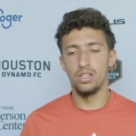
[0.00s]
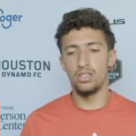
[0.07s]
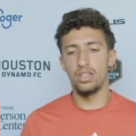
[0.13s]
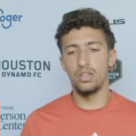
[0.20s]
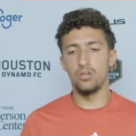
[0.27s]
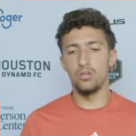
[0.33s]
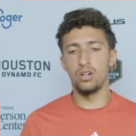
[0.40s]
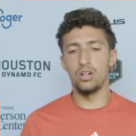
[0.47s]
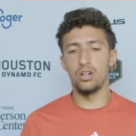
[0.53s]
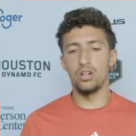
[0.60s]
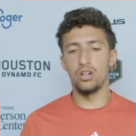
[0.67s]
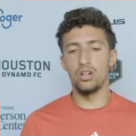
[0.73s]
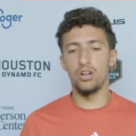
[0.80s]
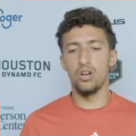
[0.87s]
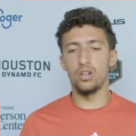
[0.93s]
they
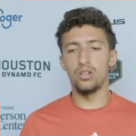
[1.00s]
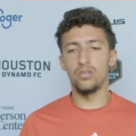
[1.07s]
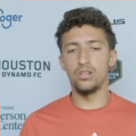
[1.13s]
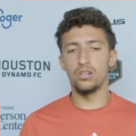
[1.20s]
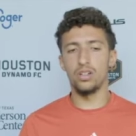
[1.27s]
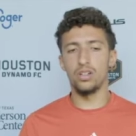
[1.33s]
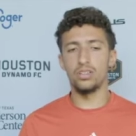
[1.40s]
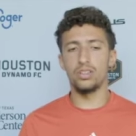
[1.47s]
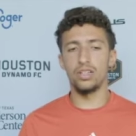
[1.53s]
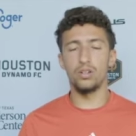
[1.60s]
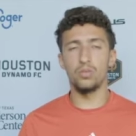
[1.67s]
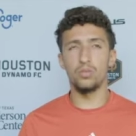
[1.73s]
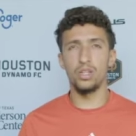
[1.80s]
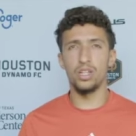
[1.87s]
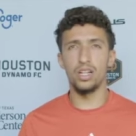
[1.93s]
were all the results
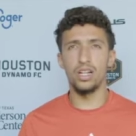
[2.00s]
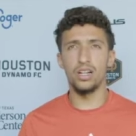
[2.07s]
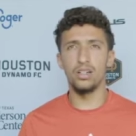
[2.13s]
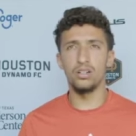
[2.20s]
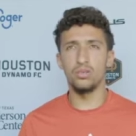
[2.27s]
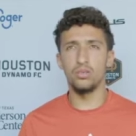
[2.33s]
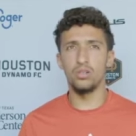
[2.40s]
that we got